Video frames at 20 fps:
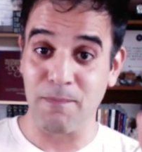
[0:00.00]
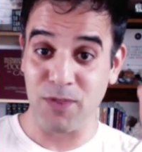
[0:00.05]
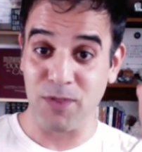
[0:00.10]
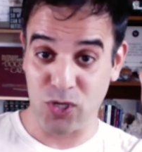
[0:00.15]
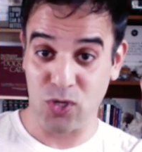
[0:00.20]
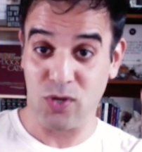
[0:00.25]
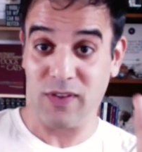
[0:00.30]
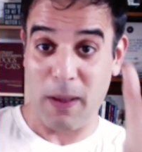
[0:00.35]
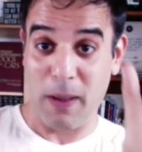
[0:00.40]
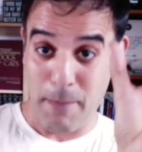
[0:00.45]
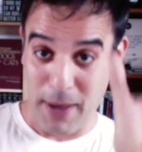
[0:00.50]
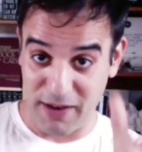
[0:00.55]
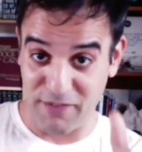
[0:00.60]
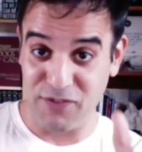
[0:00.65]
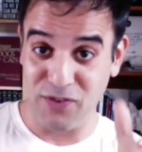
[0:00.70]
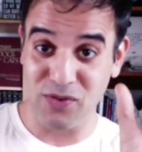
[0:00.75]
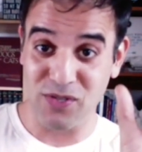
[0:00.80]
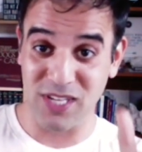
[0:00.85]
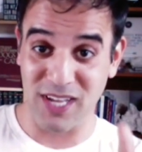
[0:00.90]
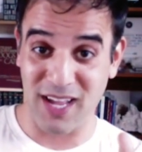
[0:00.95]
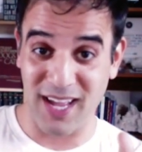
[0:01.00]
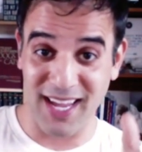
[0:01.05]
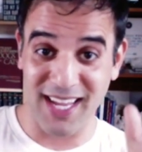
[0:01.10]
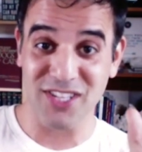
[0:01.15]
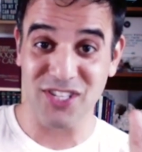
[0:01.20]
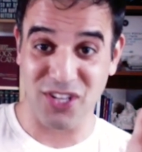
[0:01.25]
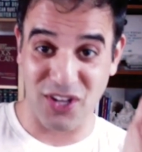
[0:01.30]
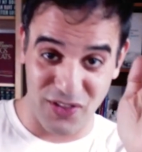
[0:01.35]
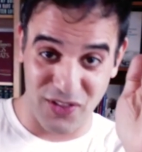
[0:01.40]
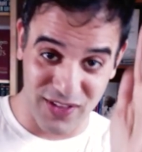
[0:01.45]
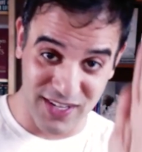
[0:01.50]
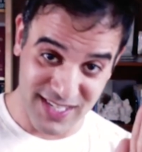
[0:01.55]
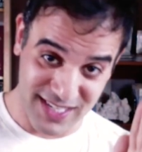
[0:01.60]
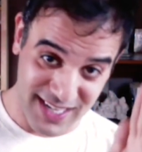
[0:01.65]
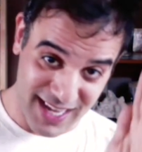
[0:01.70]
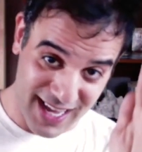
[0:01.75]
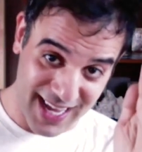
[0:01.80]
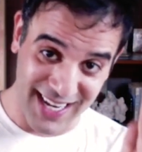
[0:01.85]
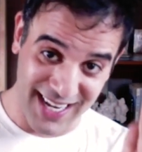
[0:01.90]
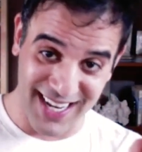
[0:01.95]
so you've got pet food science on this
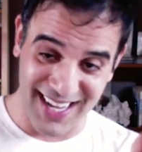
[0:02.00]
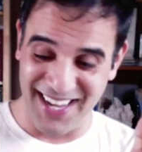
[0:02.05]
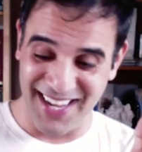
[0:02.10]
side.